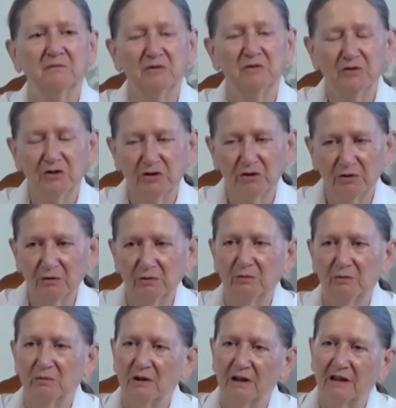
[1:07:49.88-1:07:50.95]

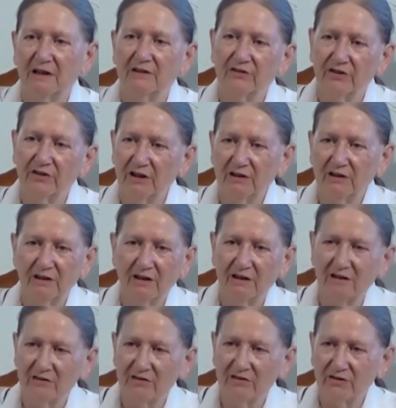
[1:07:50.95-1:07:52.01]
do as he
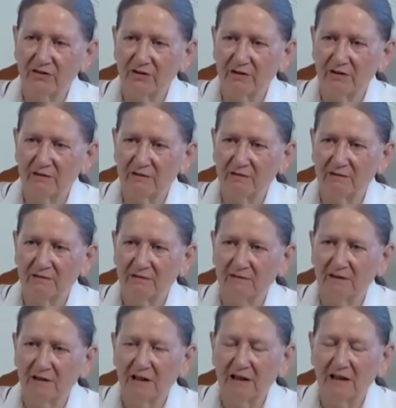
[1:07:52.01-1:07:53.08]
does.
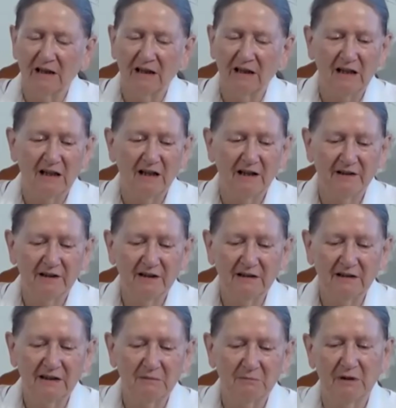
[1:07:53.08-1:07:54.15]
I think
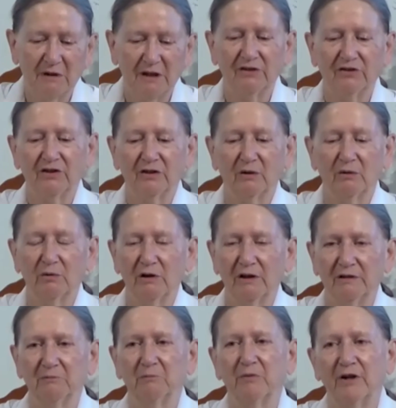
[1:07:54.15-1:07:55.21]
that makes it
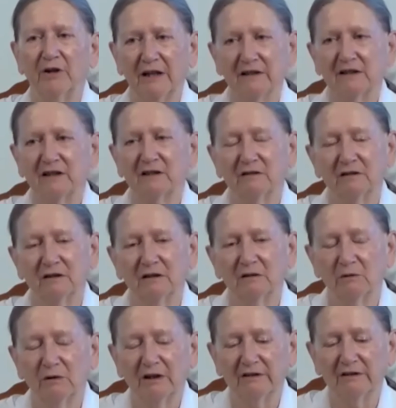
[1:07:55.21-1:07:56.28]
quite practical and
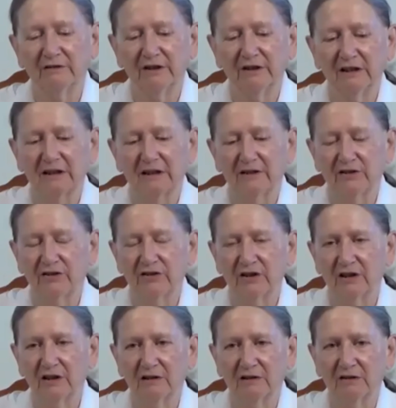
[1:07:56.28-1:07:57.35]
quite
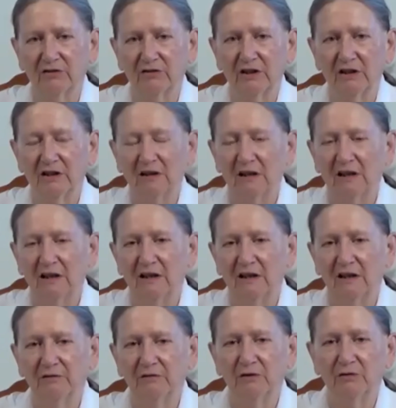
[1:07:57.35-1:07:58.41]
realistic. You see,
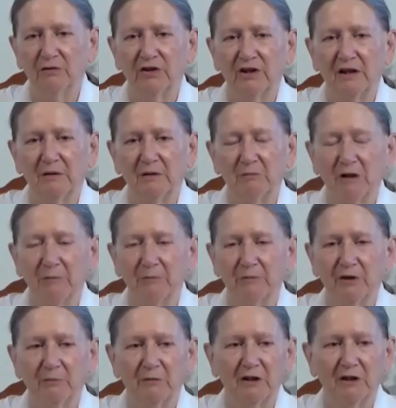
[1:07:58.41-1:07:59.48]
if you say Bap
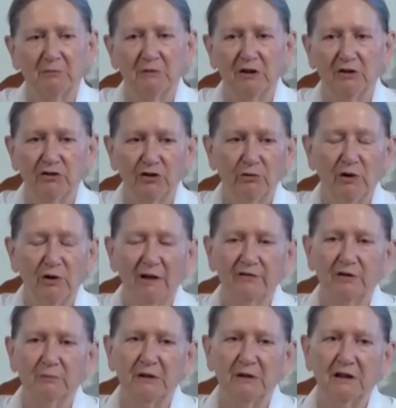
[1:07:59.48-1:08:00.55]
Saman means you have
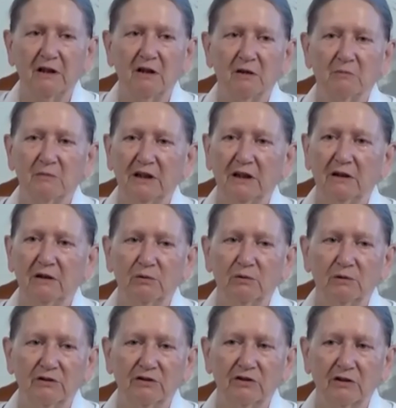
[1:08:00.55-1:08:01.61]
to become
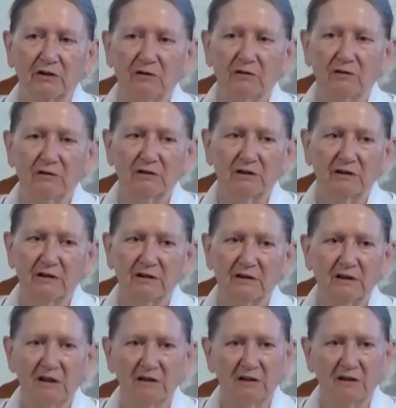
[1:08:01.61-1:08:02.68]
equal to God,
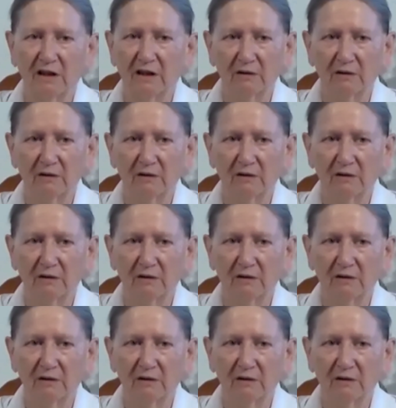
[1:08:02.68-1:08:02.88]
that's like,